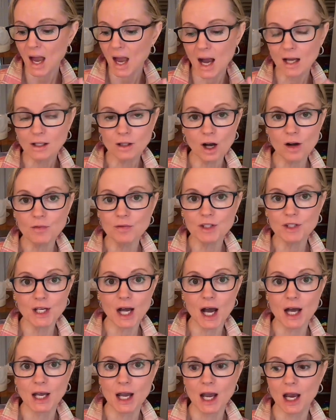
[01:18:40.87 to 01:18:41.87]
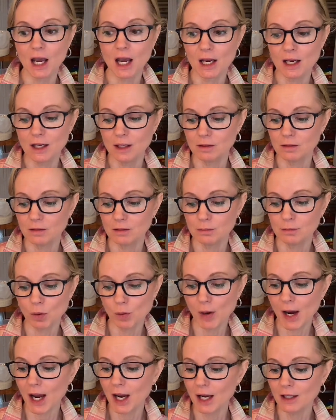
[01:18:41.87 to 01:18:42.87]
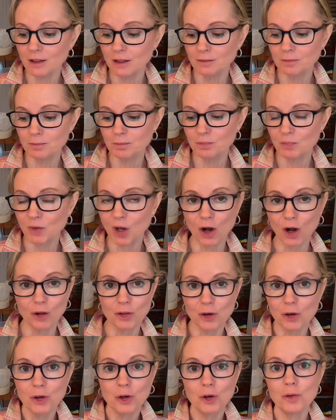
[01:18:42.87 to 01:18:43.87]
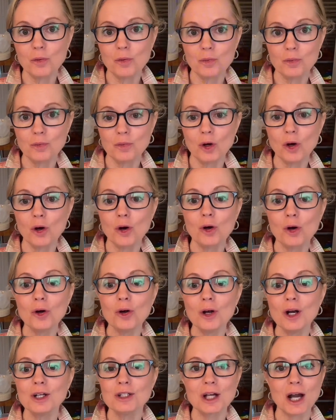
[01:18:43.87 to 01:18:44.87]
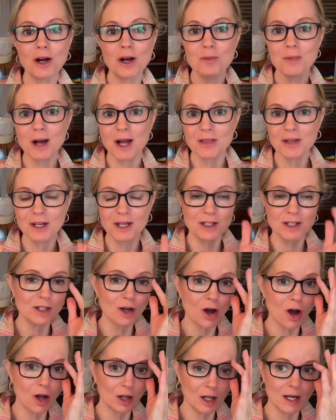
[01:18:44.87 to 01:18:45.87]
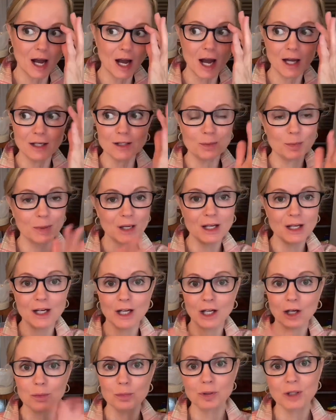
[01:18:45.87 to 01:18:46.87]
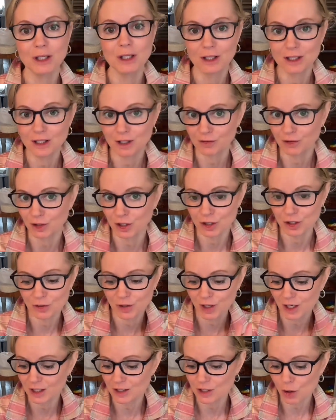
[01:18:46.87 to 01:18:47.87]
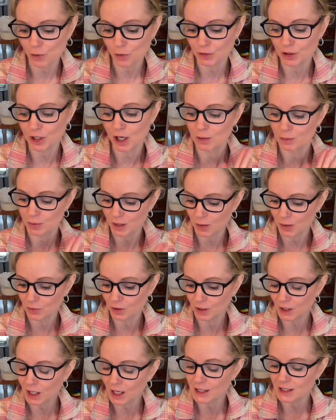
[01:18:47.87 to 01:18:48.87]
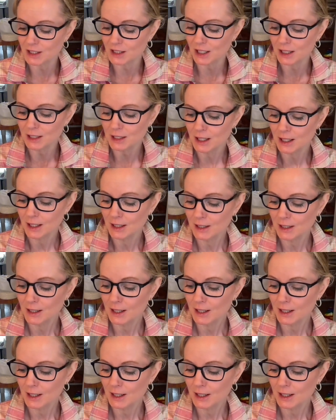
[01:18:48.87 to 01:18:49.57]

I love the Donna Haye meringue, although her entire method is all on high speed and completely different. You think it's overdone, but I really liked it.